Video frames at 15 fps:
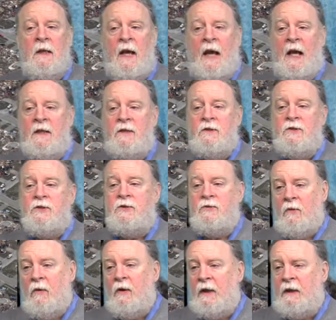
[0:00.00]
and
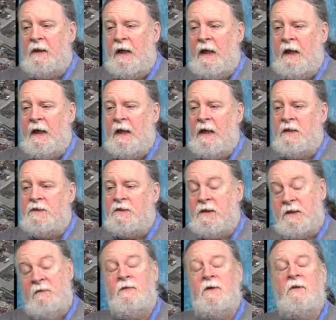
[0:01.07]
destroyed a
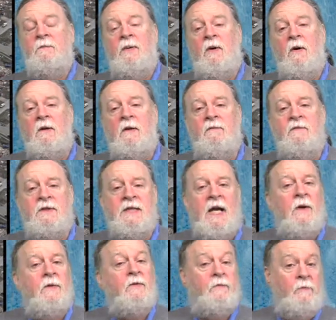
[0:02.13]
significant part of the
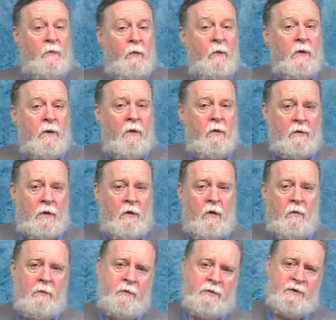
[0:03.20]
town of Moore,
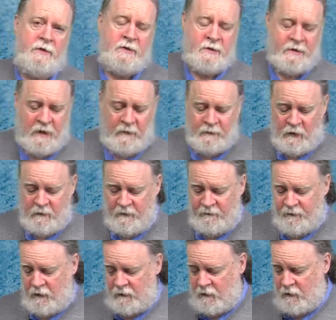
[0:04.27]
Oklahoma, which is a suburb
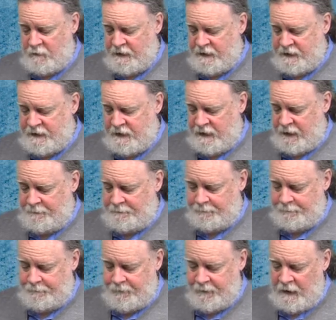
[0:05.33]
of Oklahoma City.
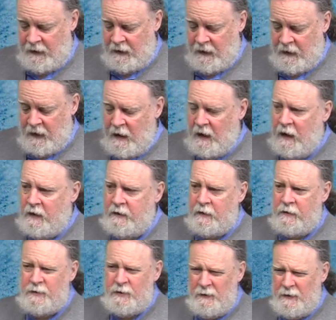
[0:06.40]
There
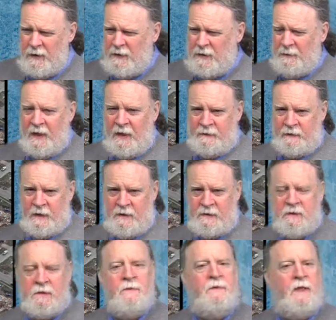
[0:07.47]
are two things about
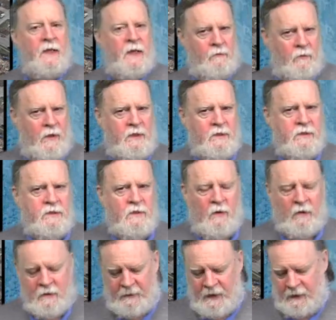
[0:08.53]
this that I wanted to
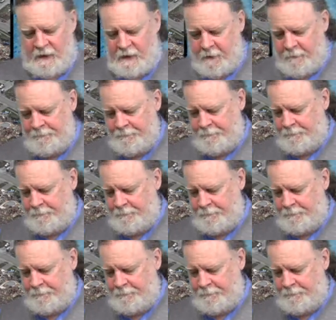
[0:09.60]
talk about here.